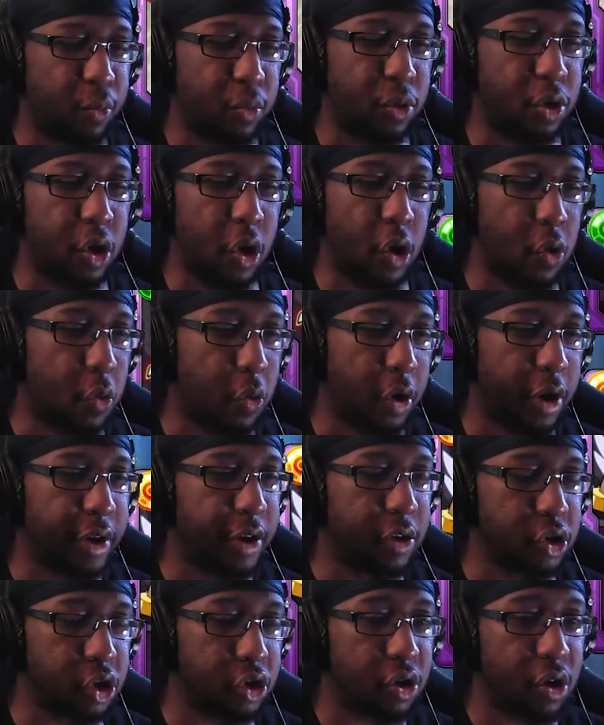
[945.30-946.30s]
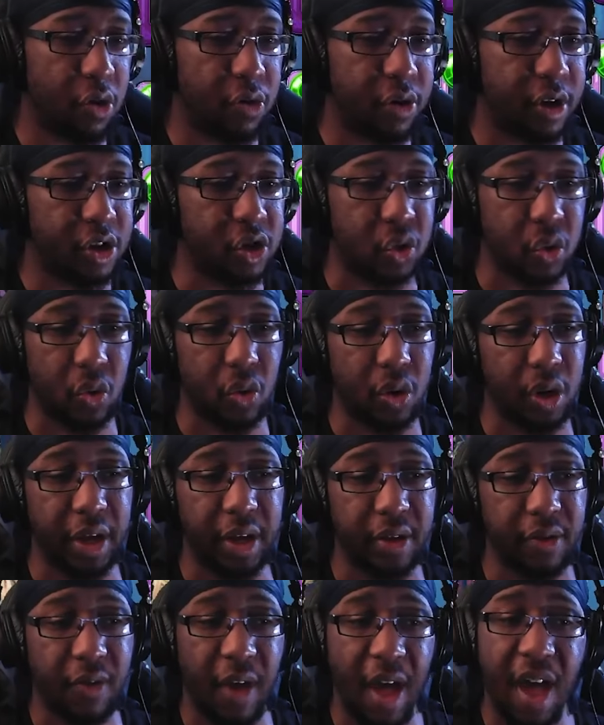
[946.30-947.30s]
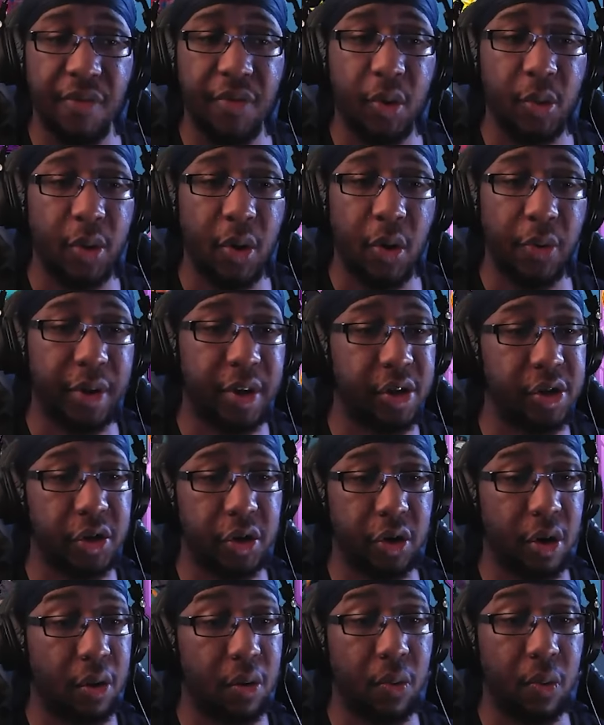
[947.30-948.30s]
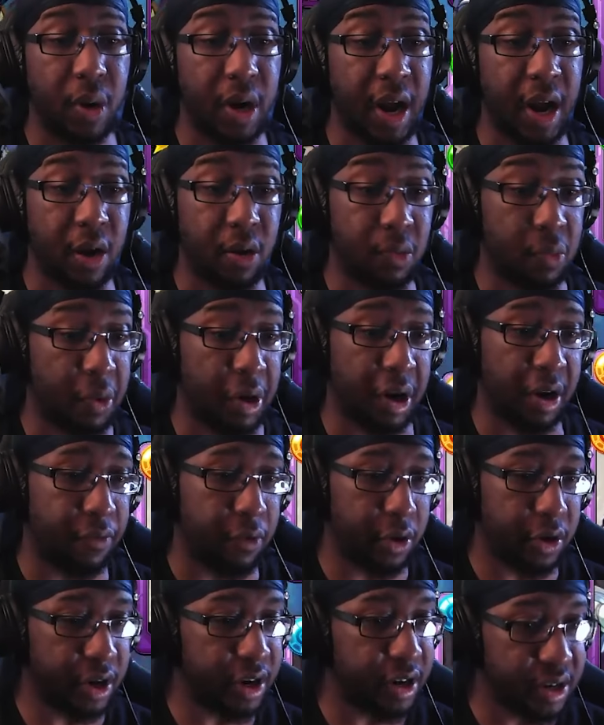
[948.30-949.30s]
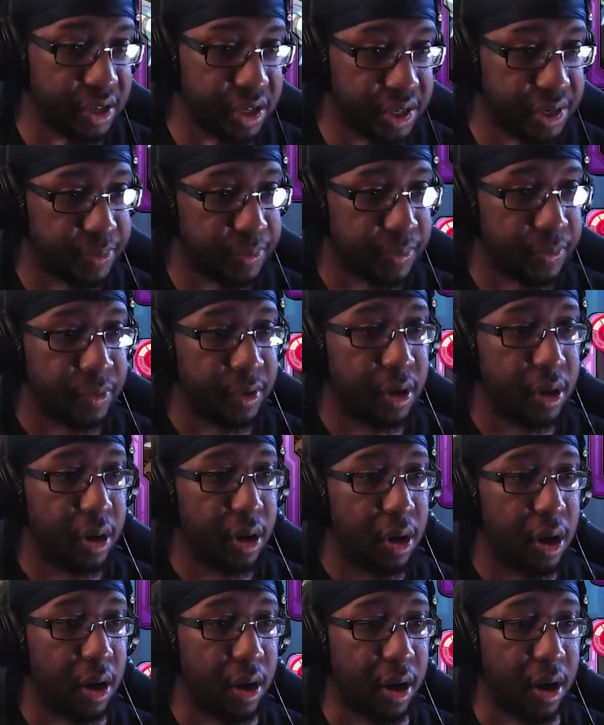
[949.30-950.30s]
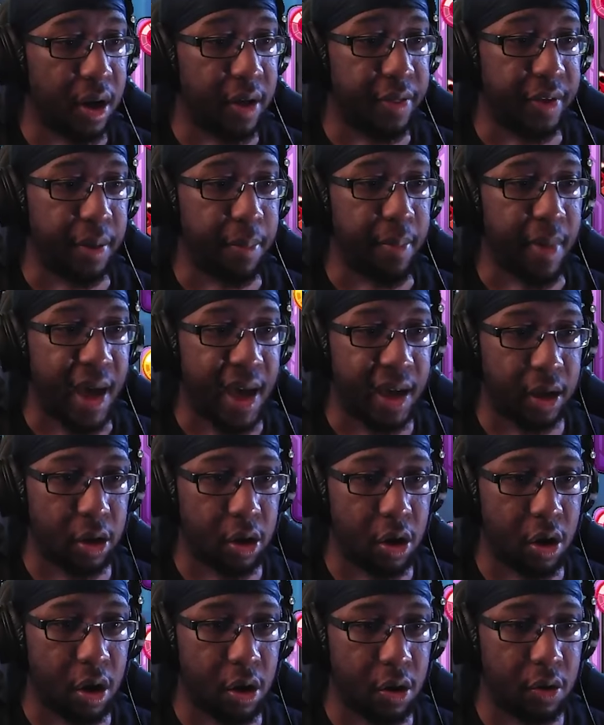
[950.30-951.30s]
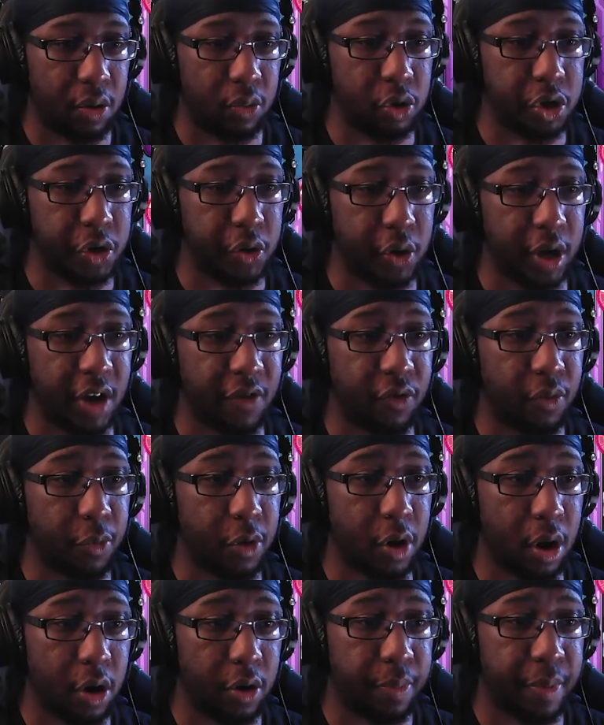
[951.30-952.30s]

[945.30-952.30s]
don't want to use your tokens, or like have no tokens, you know, whatever it is. The Mac card, which you can get from card